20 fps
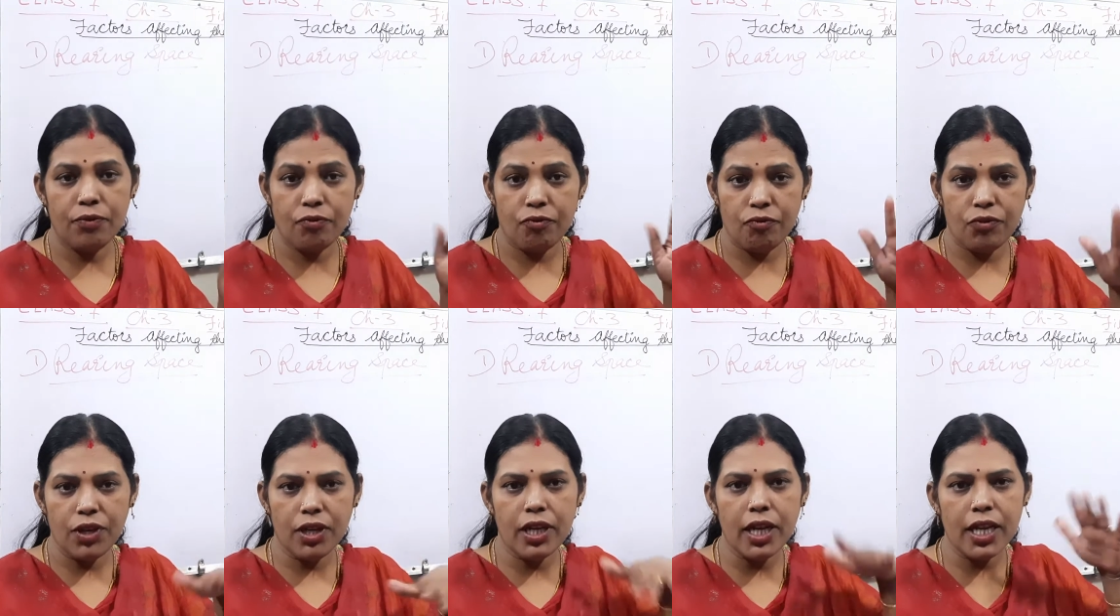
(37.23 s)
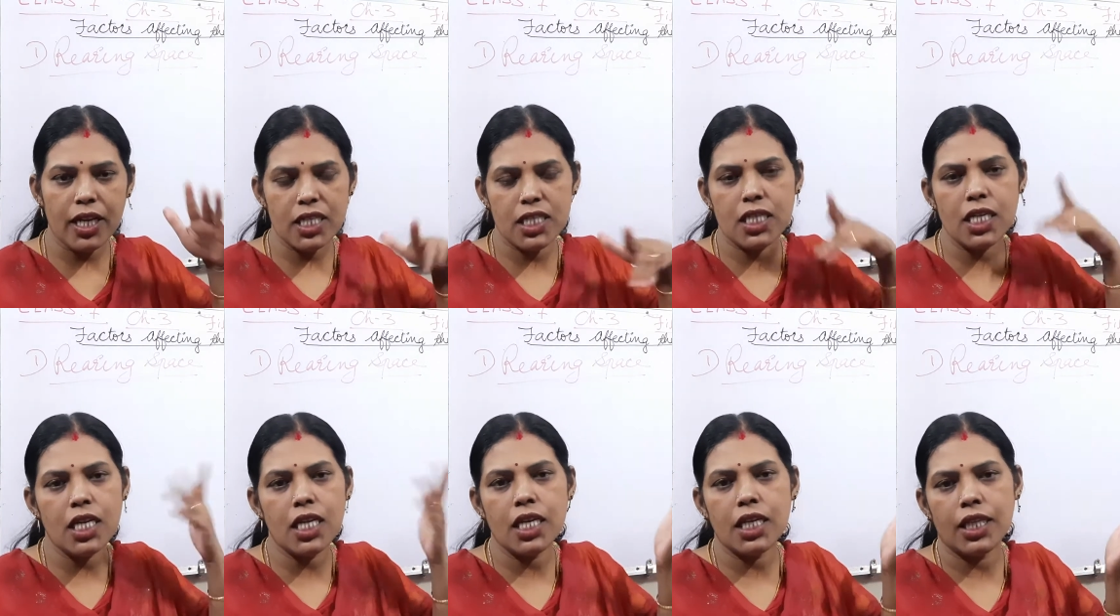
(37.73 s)

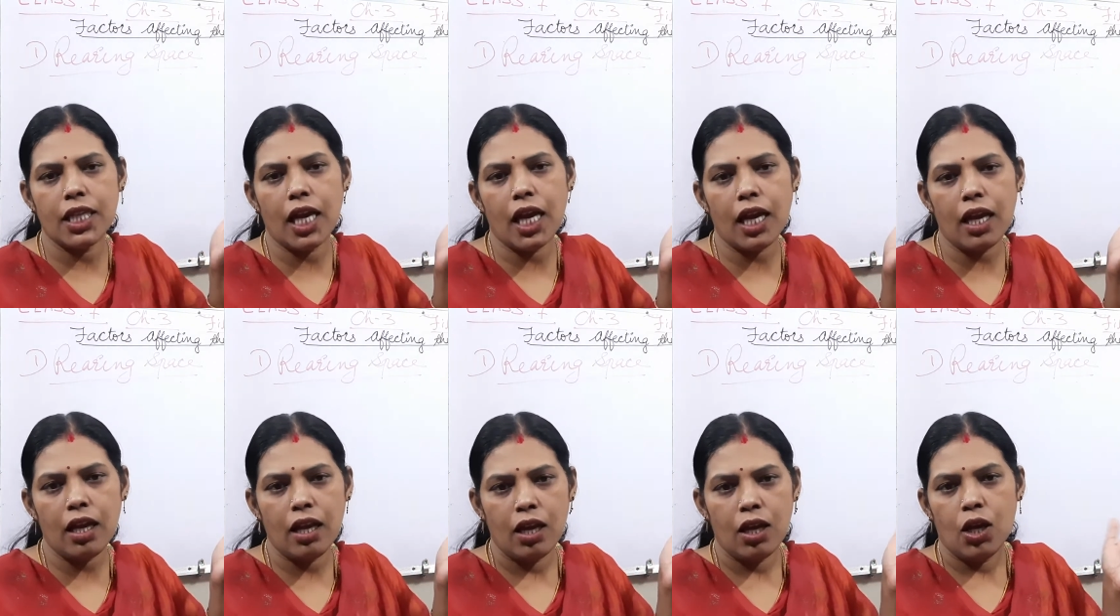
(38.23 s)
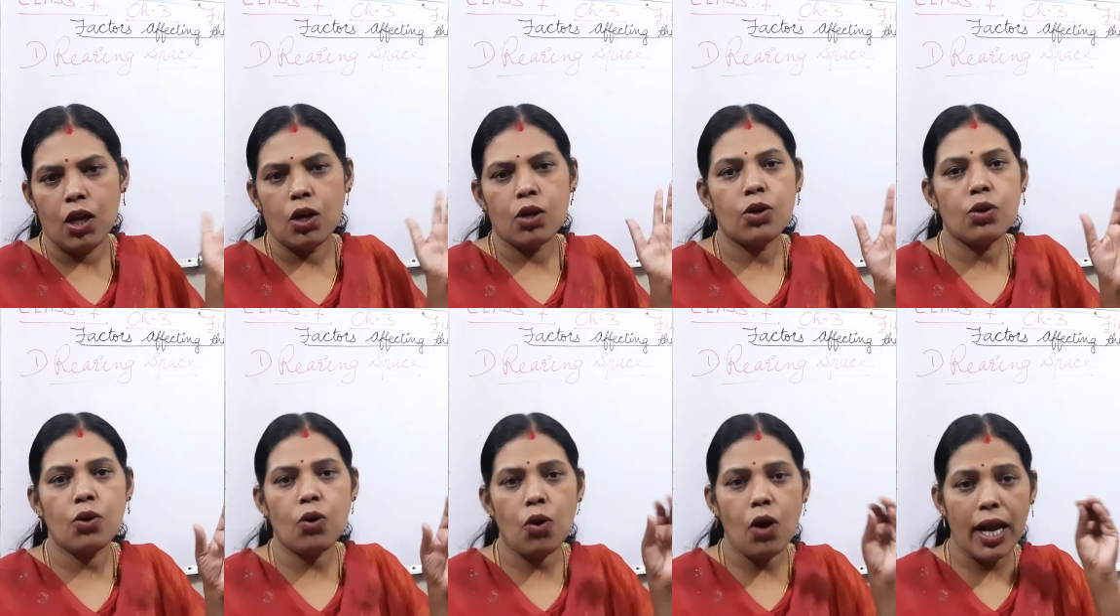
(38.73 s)
Vigorously they
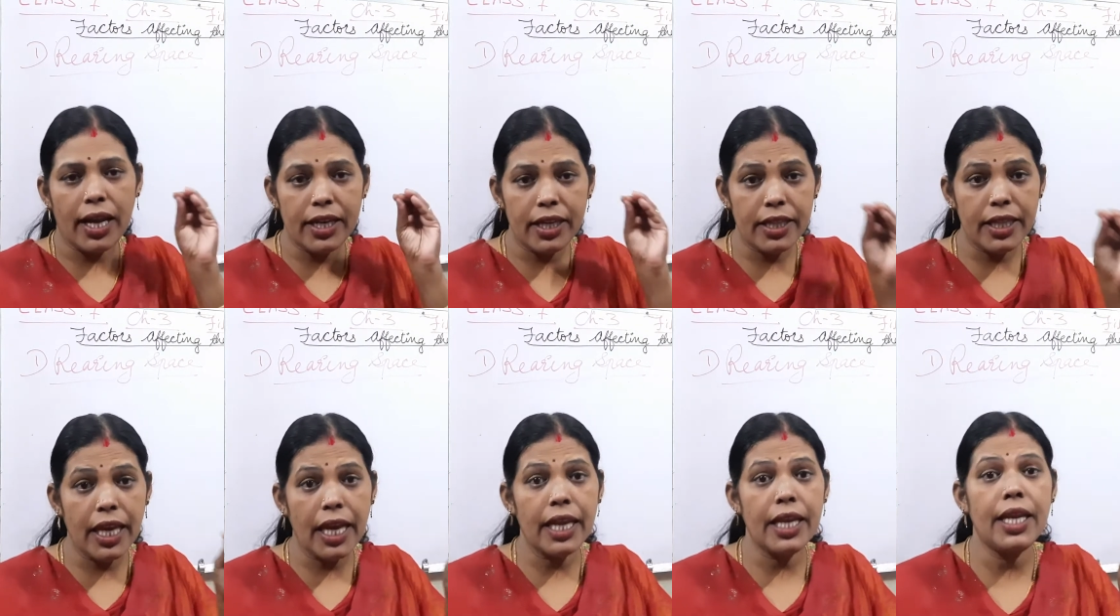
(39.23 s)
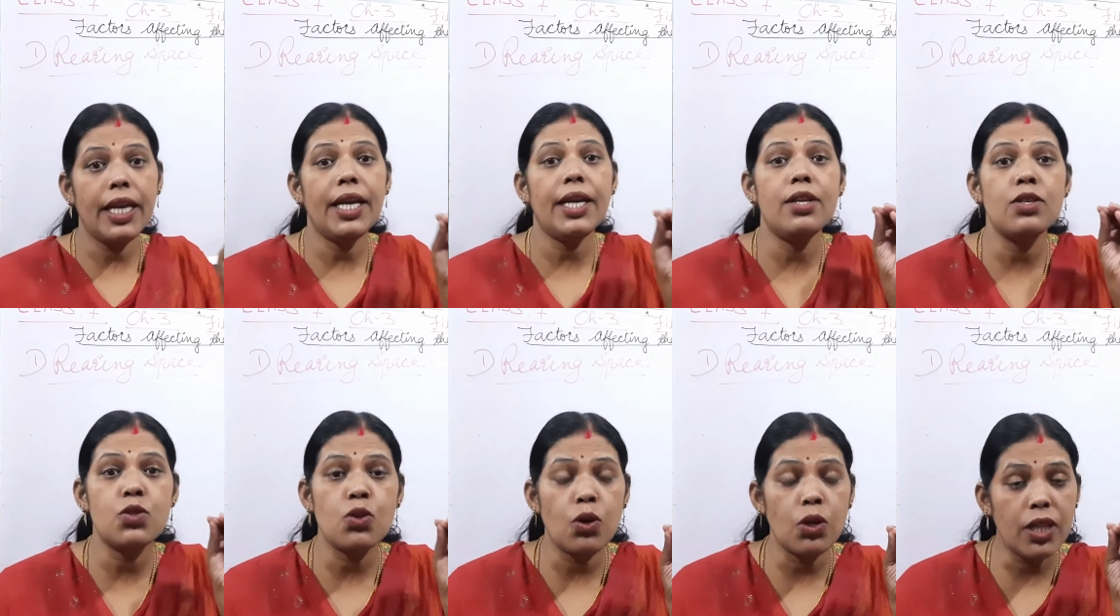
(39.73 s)
grow, and they
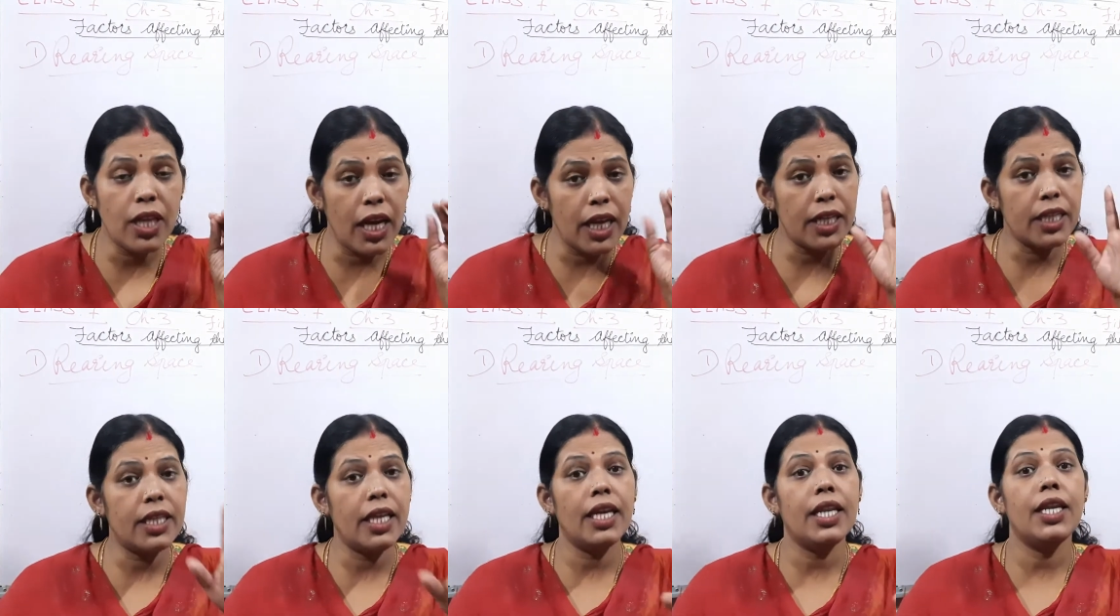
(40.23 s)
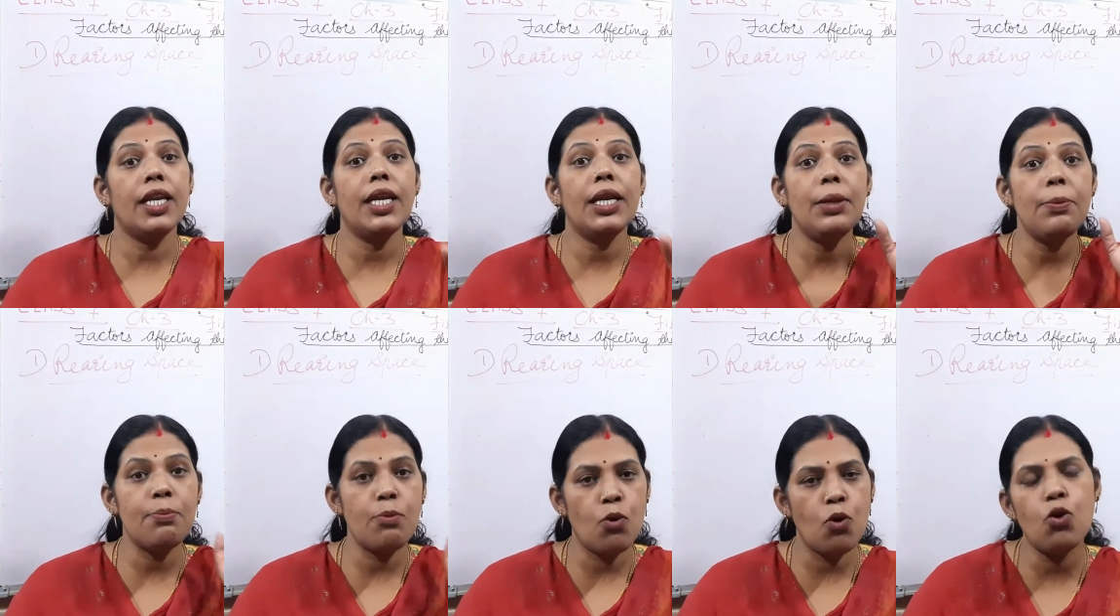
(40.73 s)
need, so that they need
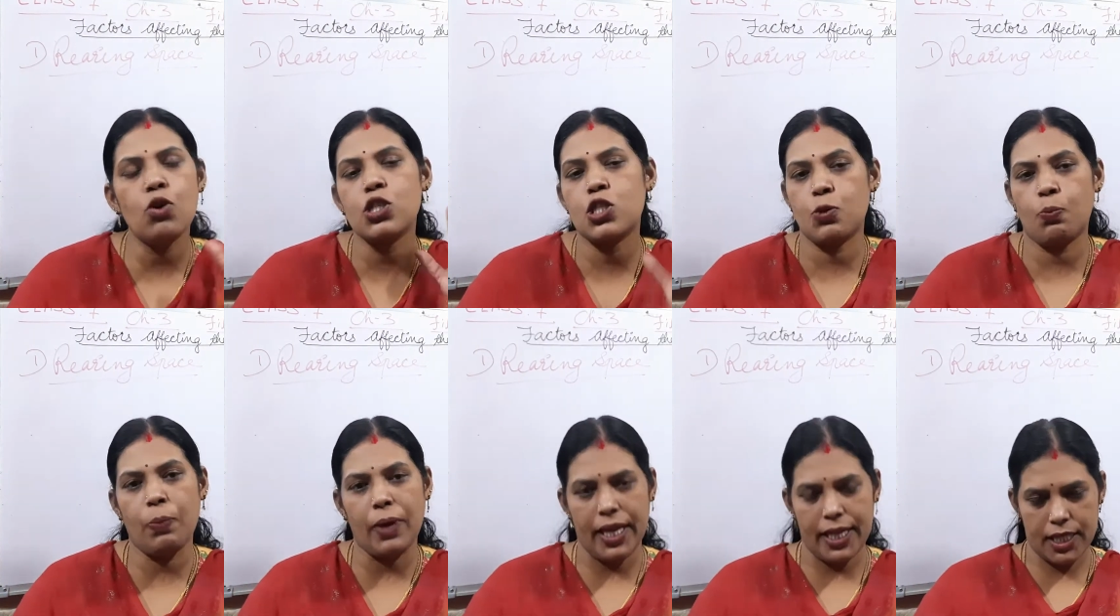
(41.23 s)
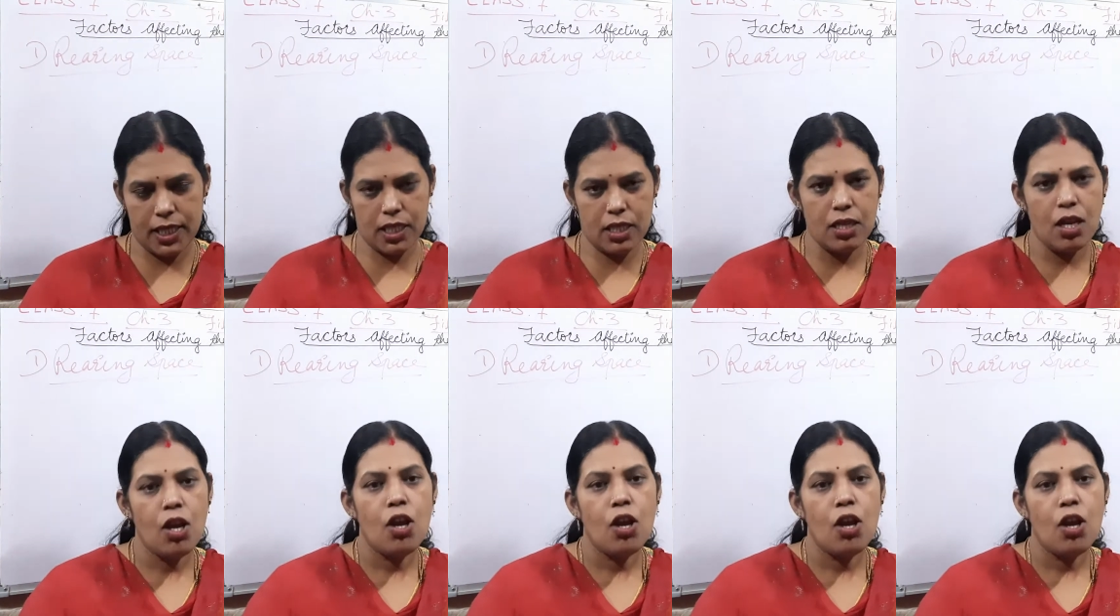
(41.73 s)
more space.